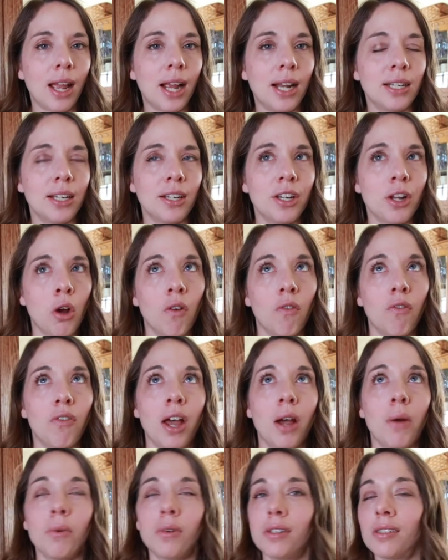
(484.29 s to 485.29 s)
I didn't know if
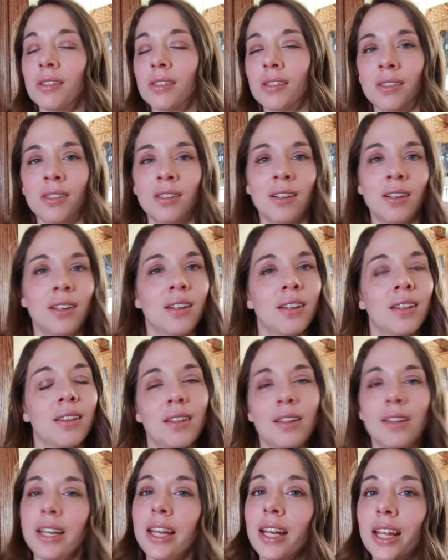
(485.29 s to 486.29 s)
that was
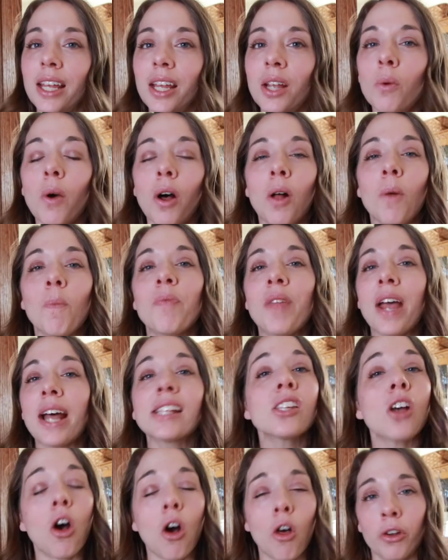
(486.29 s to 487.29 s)
kneading. Well,
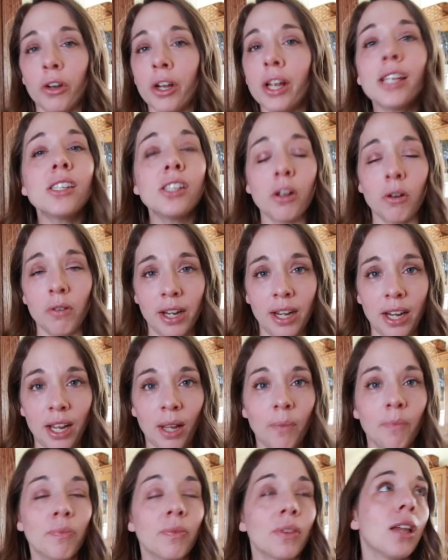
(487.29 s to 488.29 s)
that's all. There is no
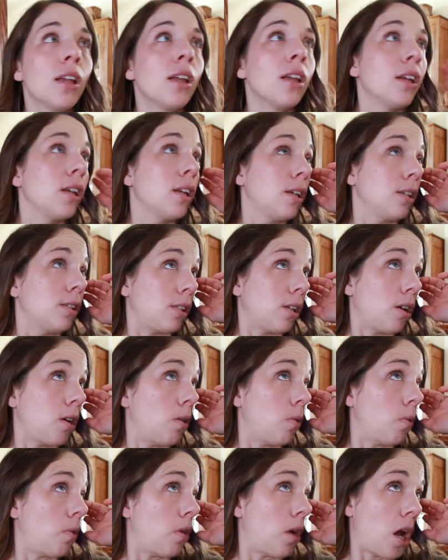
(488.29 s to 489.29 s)
kneading.
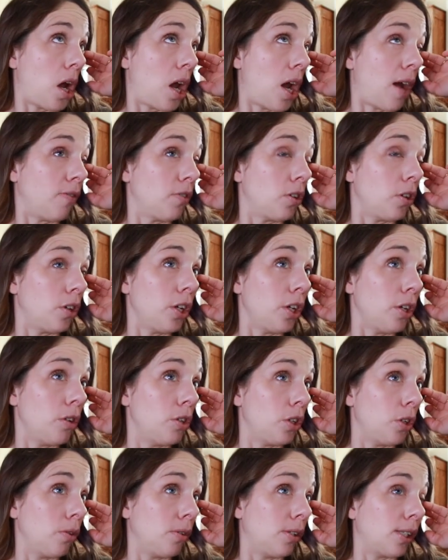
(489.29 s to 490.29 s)
So after you
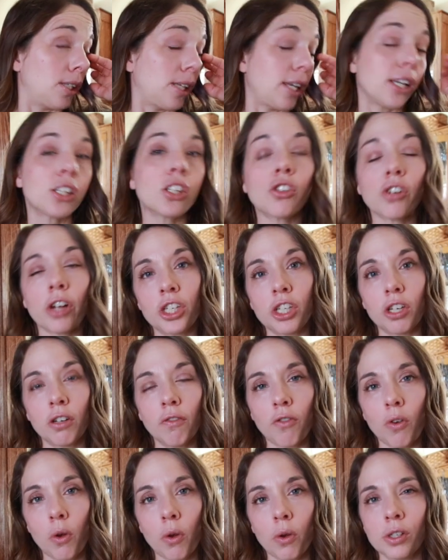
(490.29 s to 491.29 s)
do six stretch and
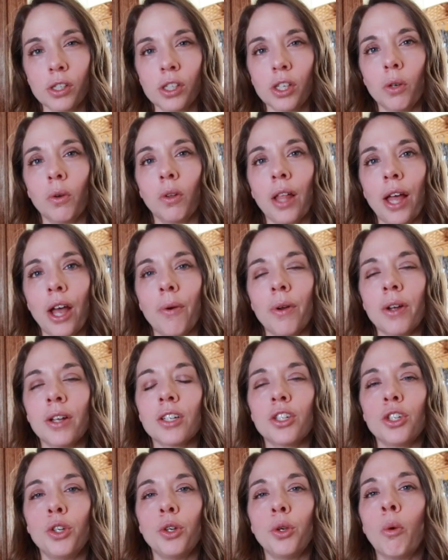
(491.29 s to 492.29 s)
folds, you allow it
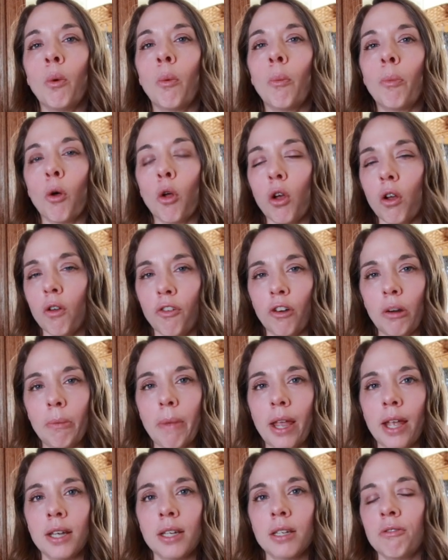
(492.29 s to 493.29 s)
to bulk
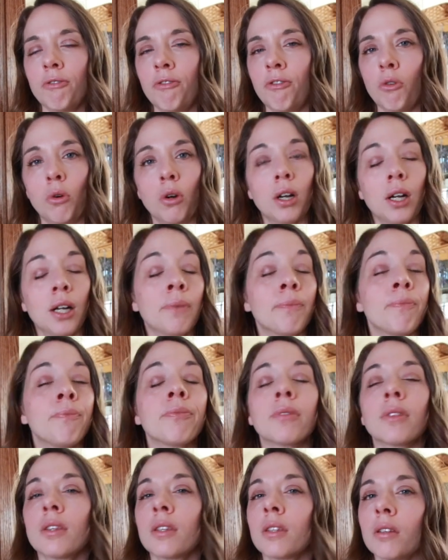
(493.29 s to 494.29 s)
ferment for
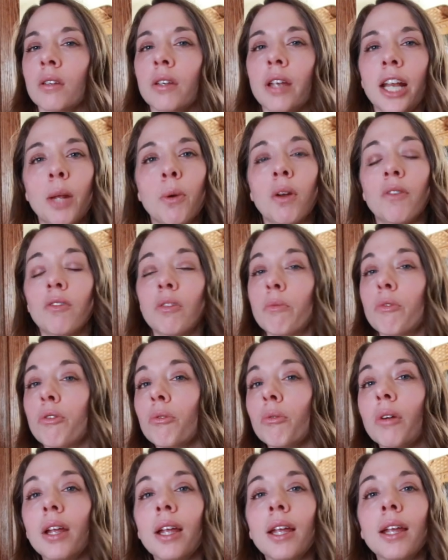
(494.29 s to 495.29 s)
anywhere from
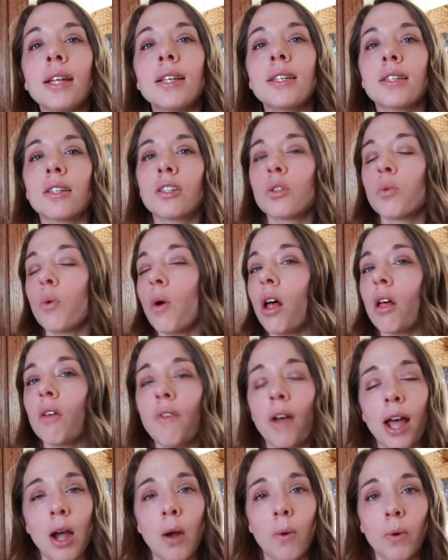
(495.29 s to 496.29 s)
three to 12
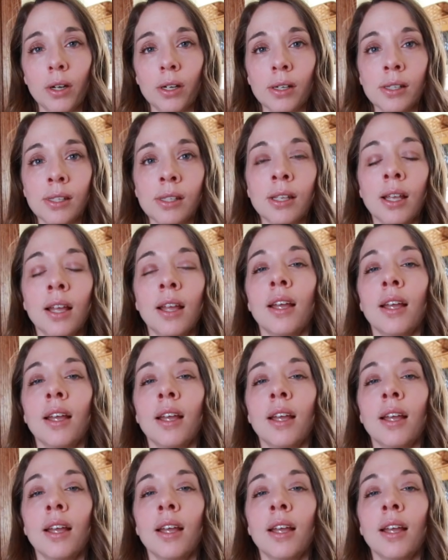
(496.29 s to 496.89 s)
hours.